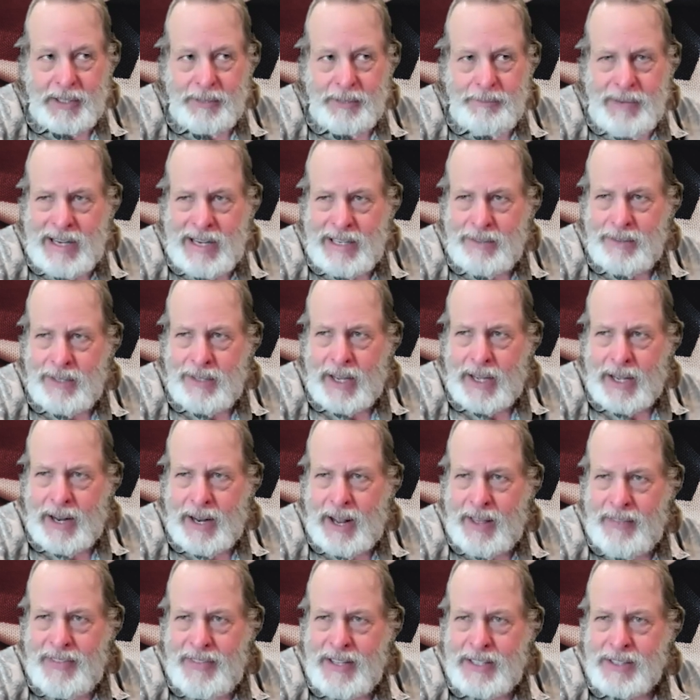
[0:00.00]
I mean, I
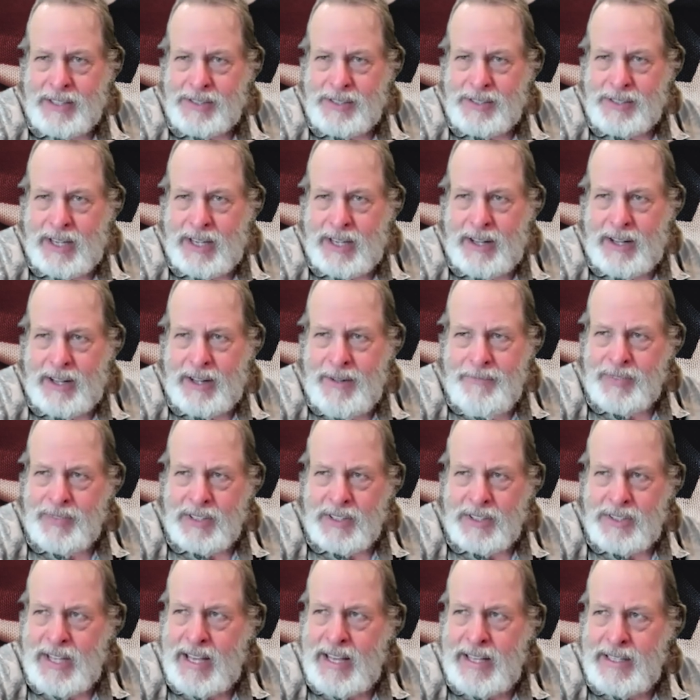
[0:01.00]
think it's
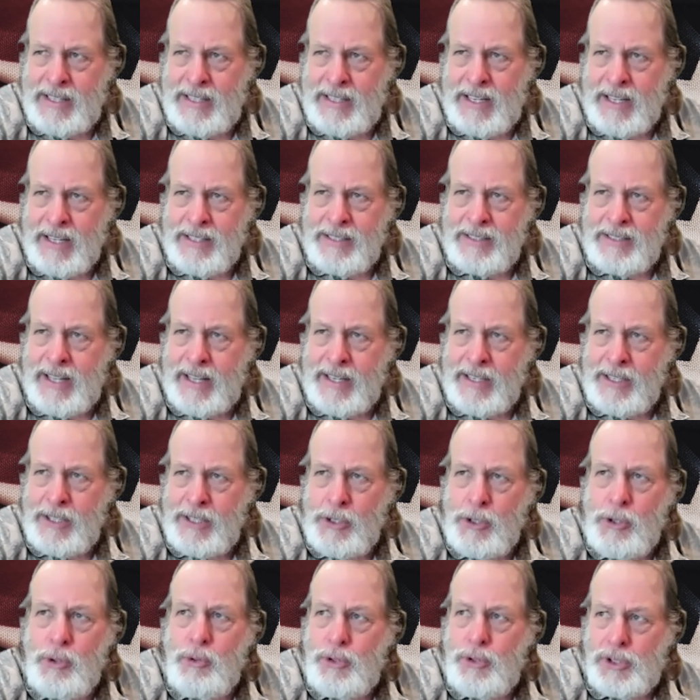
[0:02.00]
Ted
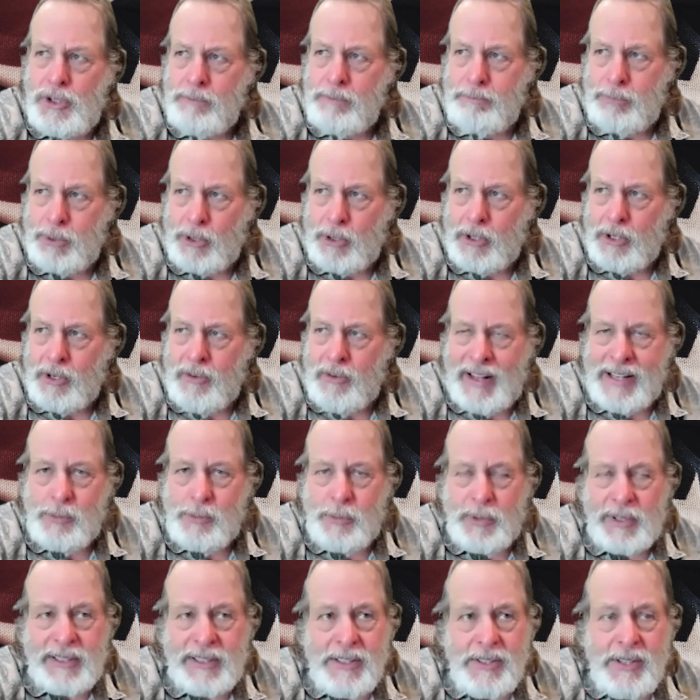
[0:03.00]
Nugent Burger. That's
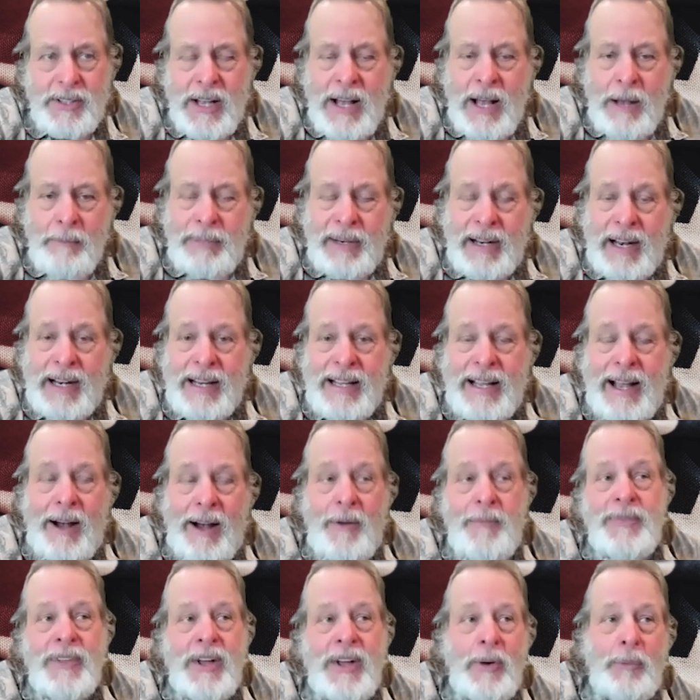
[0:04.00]
what it is. But
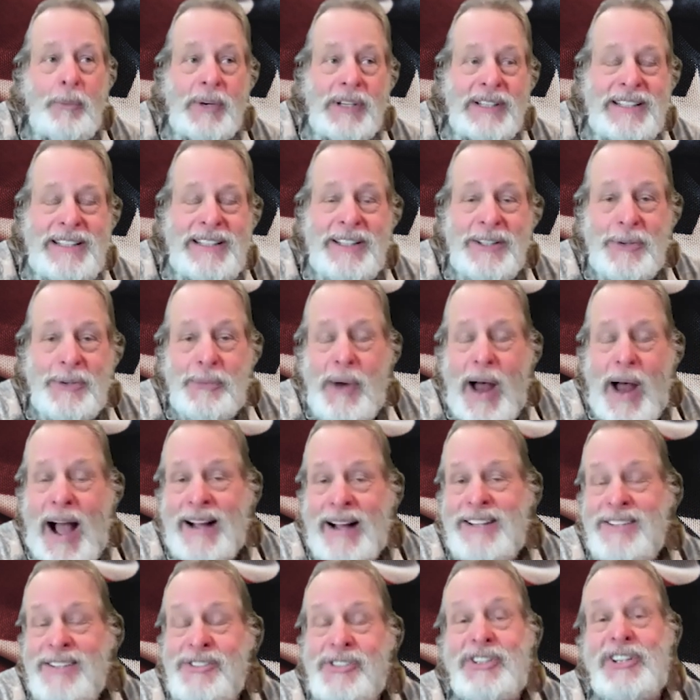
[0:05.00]
anyhow, what Kid
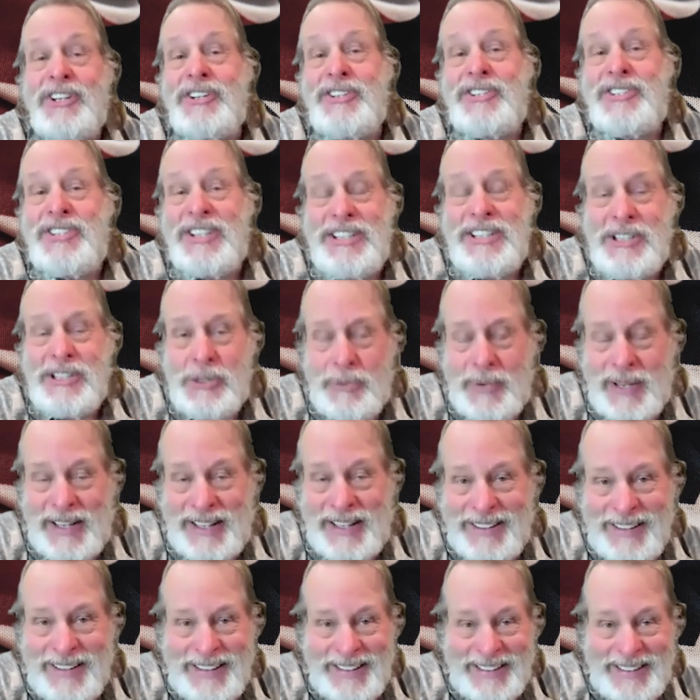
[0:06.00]
Rock is
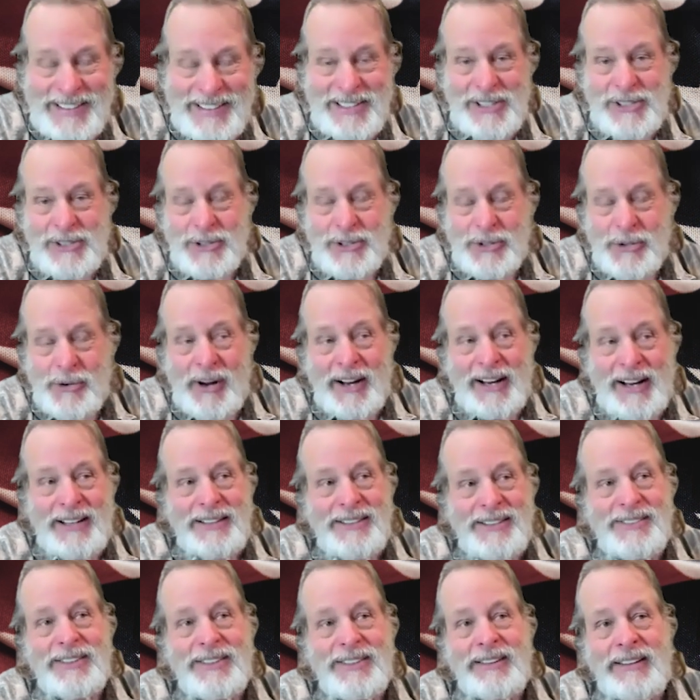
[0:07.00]
continuing in Detroit
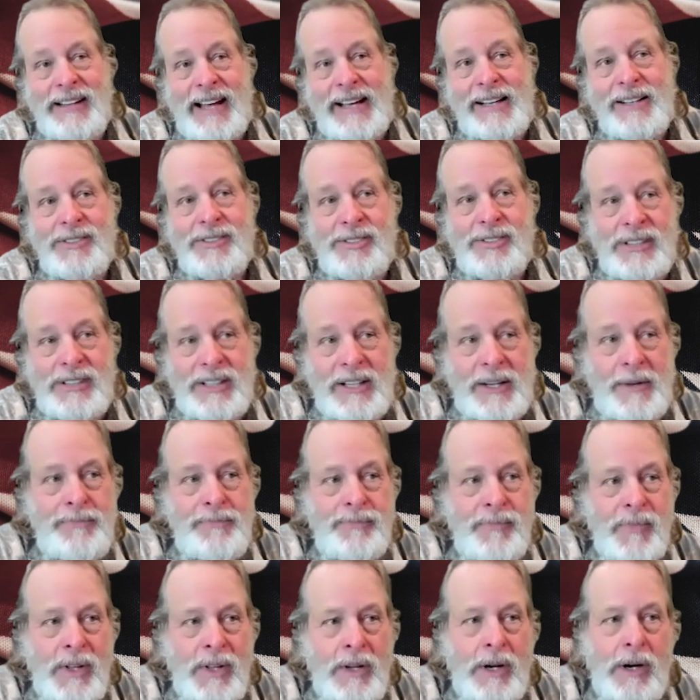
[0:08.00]
is a legacy
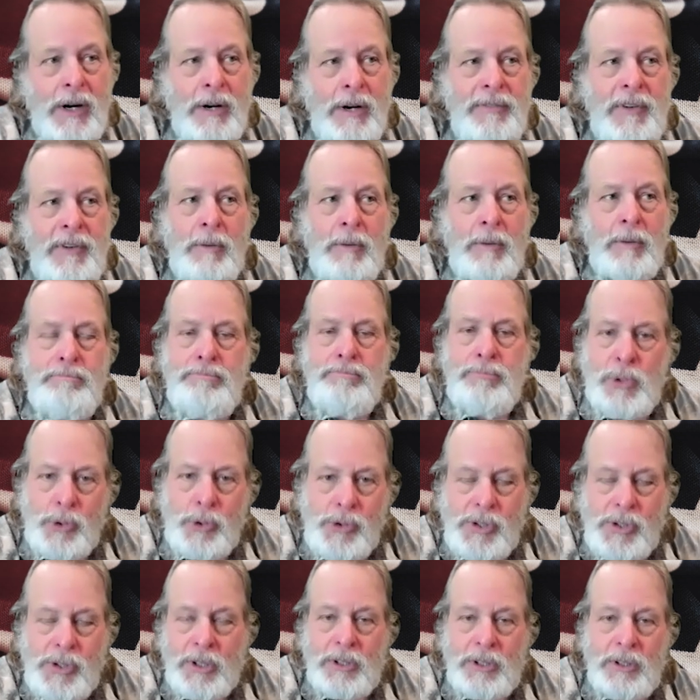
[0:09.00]
of
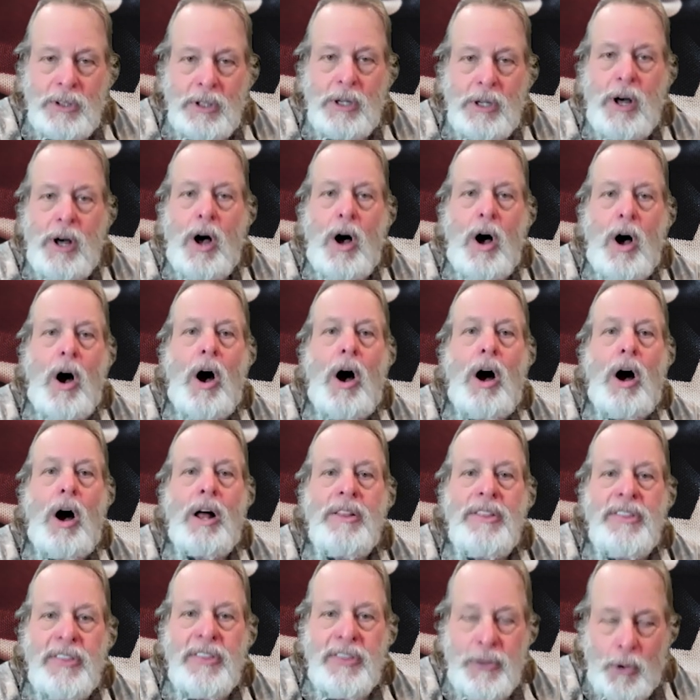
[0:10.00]
musical
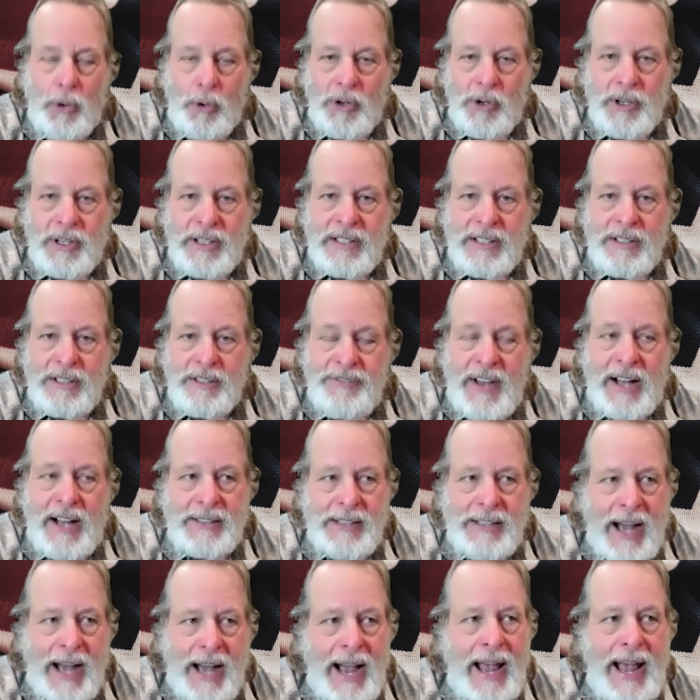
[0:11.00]
authority. In fact,
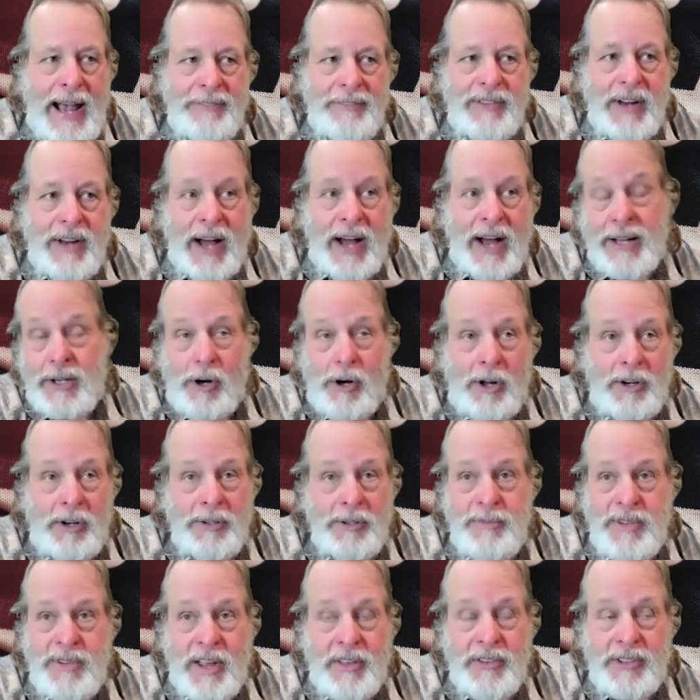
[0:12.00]
I called him
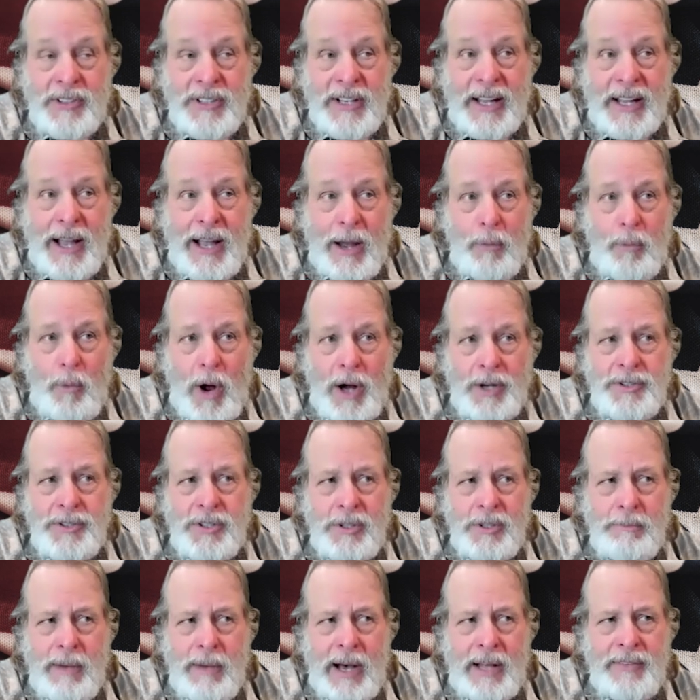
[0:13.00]
the other day. I watched
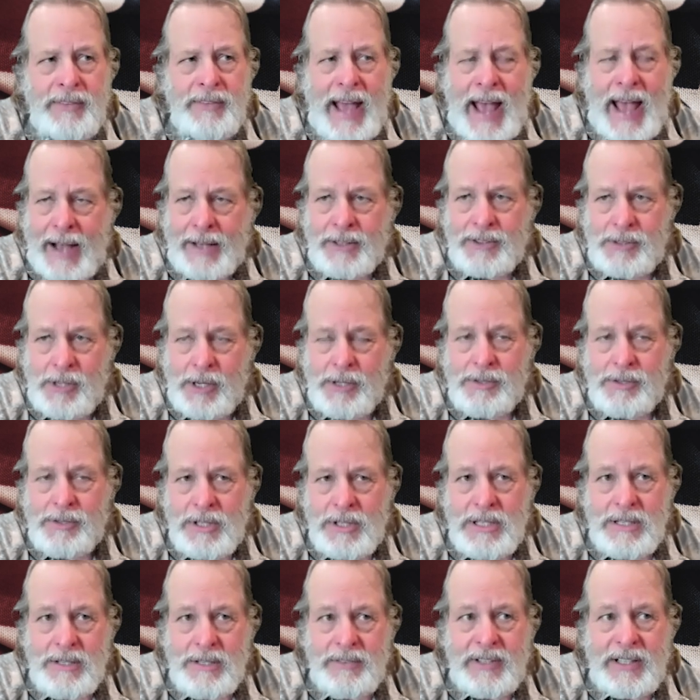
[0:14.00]
him on Access
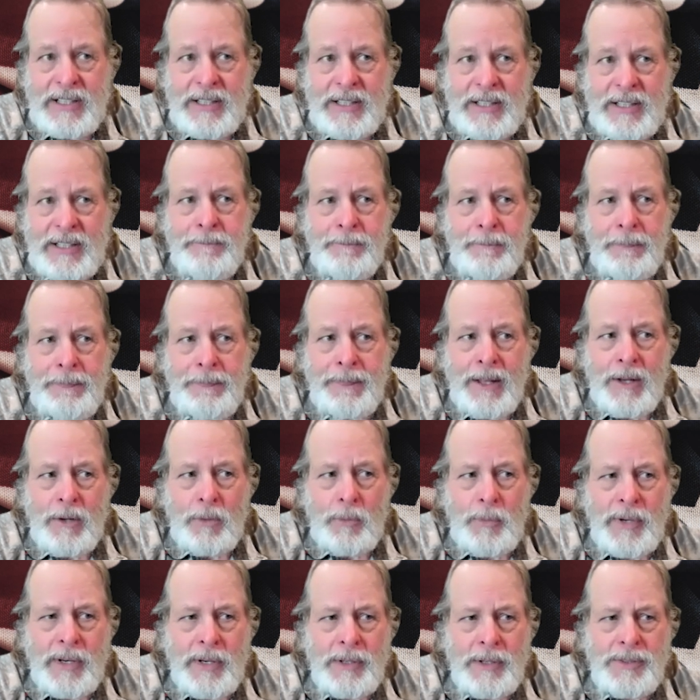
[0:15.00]
TV,
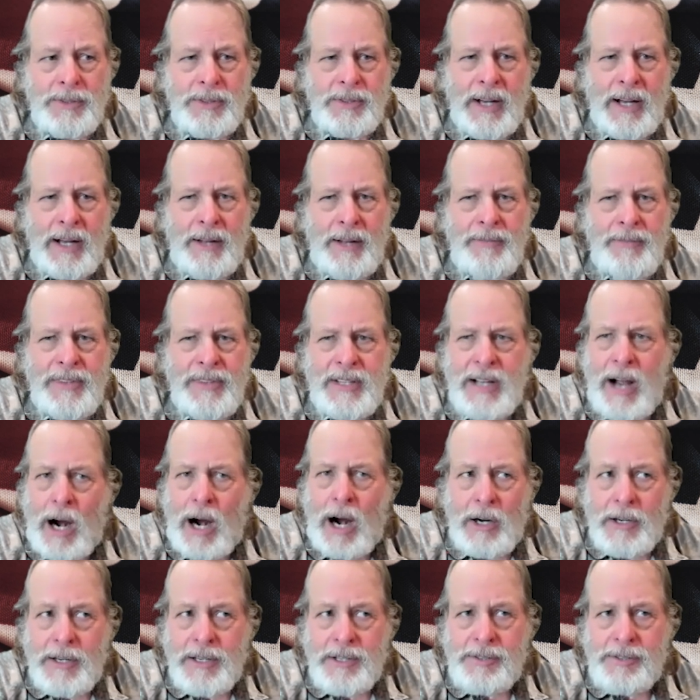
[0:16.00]
where it's the
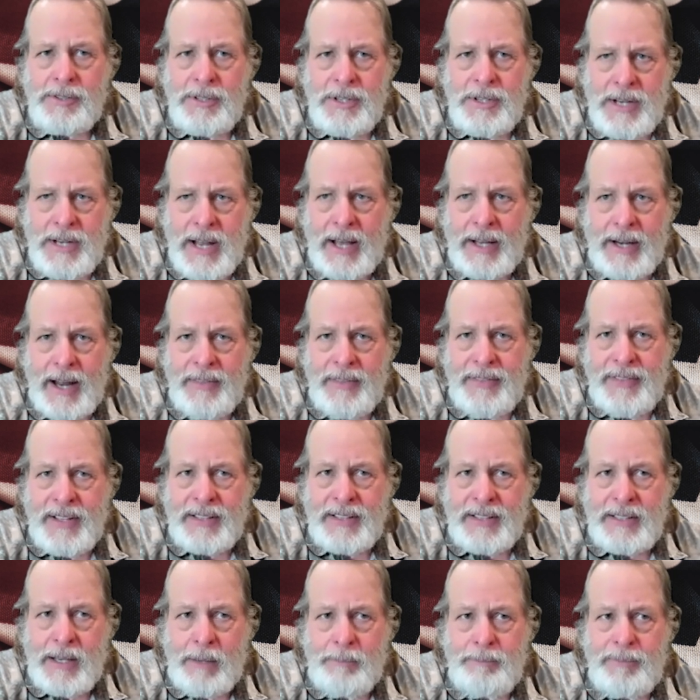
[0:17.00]
Artist Den. I think
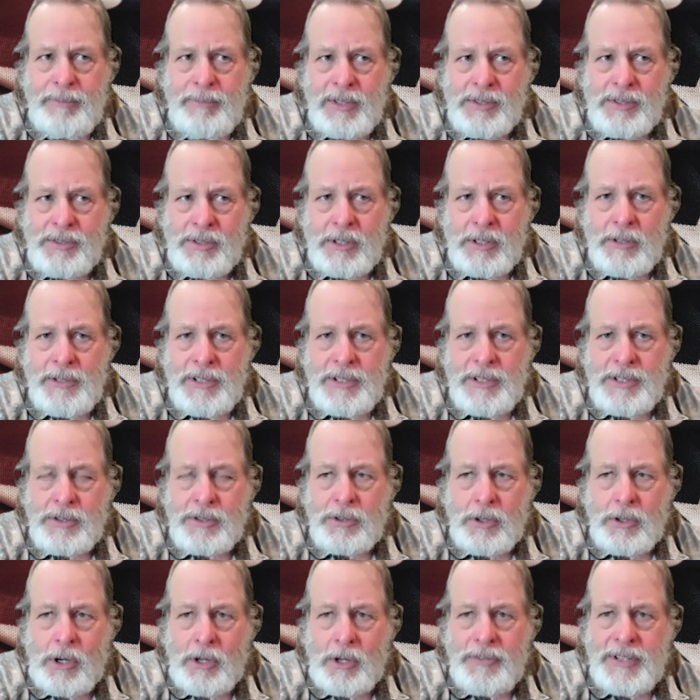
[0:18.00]
the series is
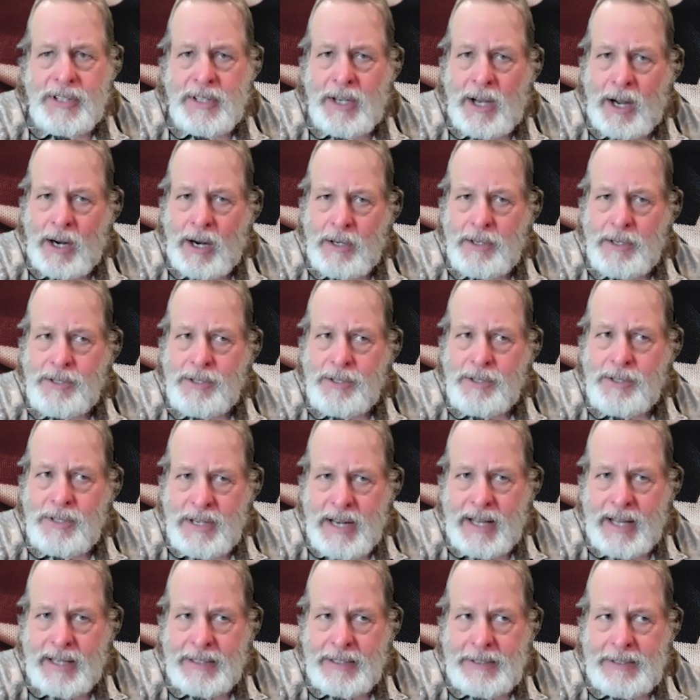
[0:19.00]
called The Artist
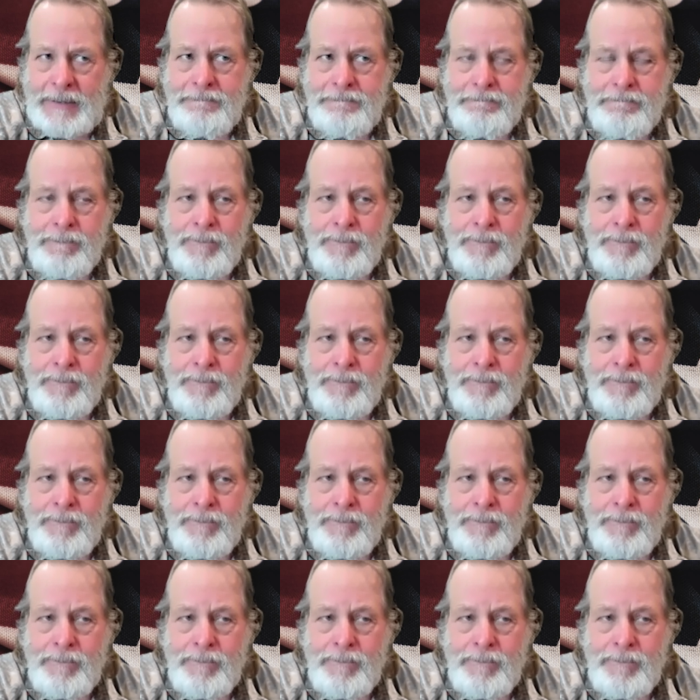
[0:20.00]
Den.